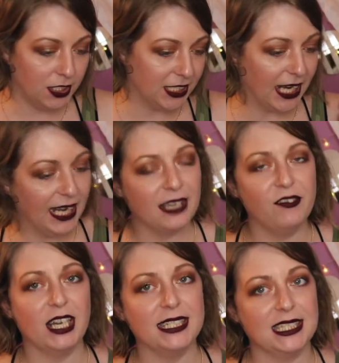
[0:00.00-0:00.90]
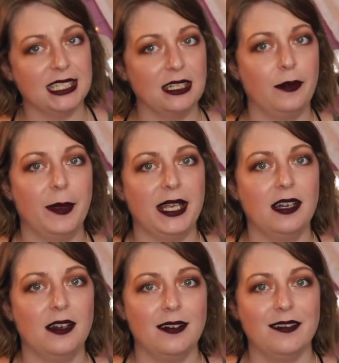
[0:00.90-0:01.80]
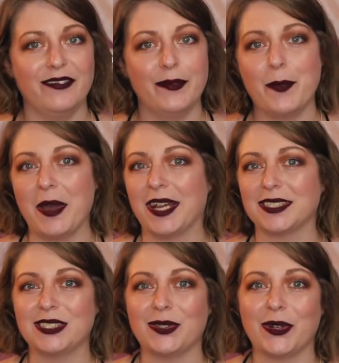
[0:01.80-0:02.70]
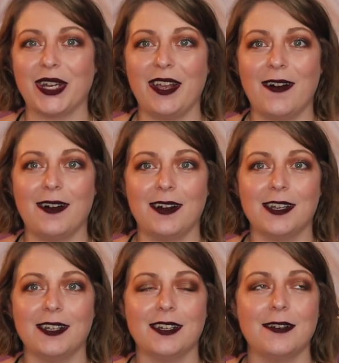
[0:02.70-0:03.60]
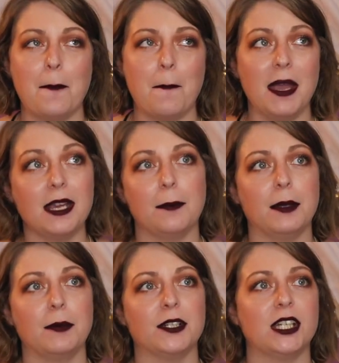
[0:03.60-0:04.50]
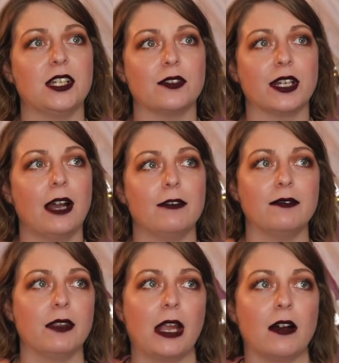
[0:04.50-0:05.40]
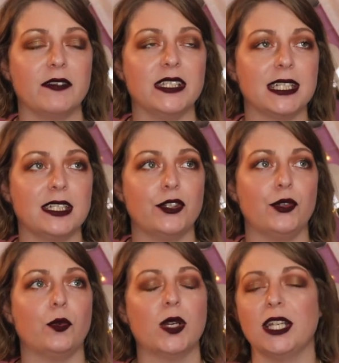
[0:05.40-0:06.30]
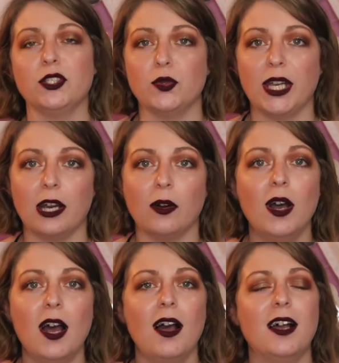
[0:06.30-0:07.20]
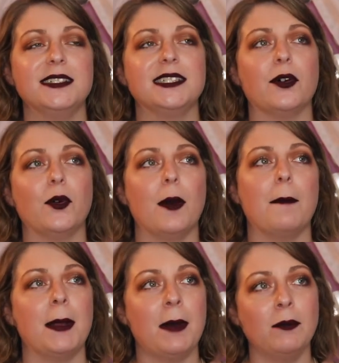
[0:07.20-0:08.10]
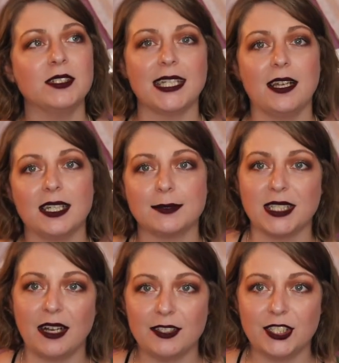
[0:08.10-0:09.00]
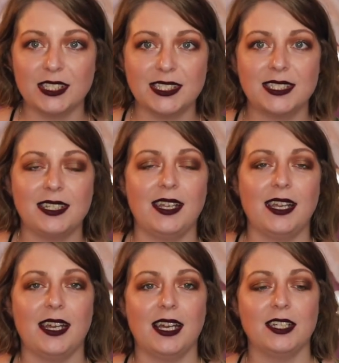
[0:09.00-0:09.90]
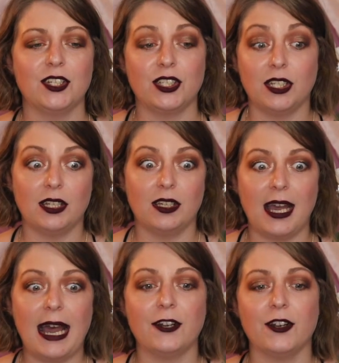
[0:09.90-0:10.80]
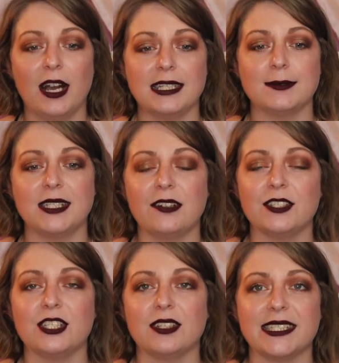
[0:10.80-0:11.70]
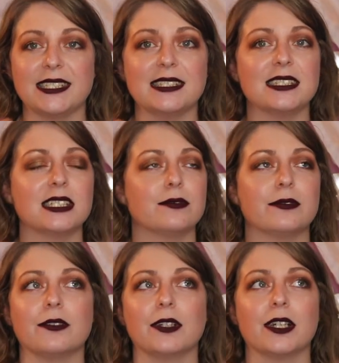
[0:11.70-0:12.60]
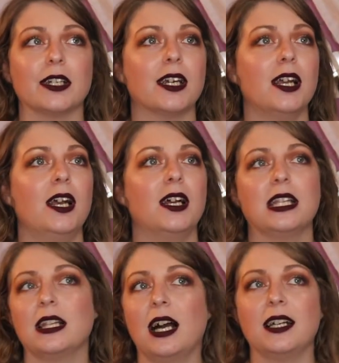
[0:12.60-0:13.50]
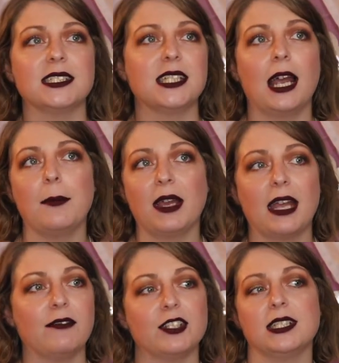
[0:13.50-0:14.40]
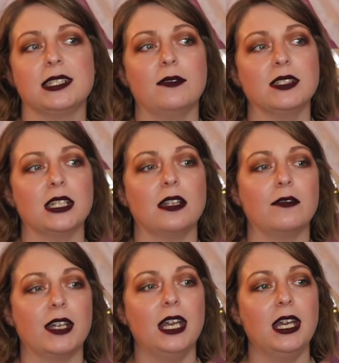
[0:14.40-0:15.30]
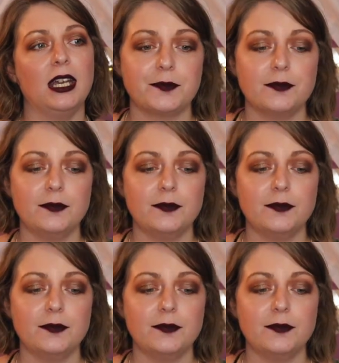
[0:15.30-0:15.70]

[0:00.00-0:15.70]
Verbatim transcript: to kind of give you guys a little bit of backstory on makeup in particular and how it like all feeds into what I do now. So my mom was a cosmetologist, and she had her cosmetology license for the longest time, like ever since I was a little kid.